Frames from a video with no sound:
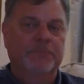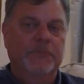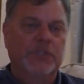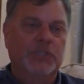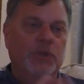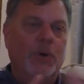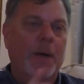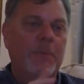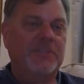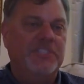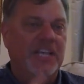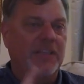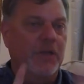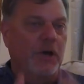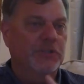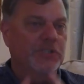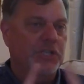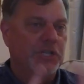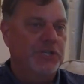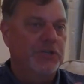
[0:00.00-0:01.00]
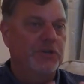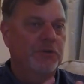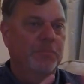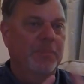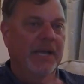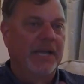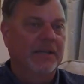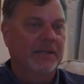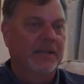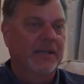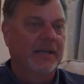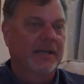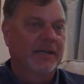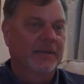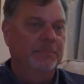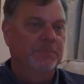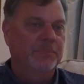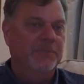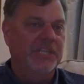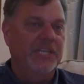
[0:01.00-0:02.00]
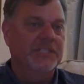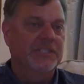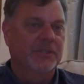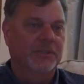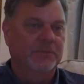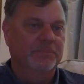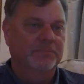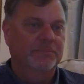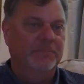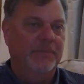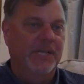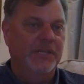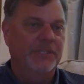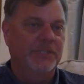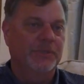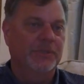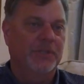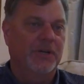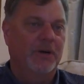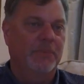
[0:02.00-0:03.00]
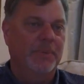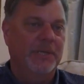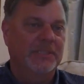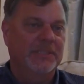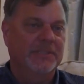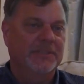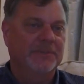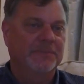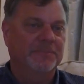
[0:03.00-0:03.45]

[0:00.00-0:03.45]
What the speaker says: So I would say those are the two big seasonal issues in our business.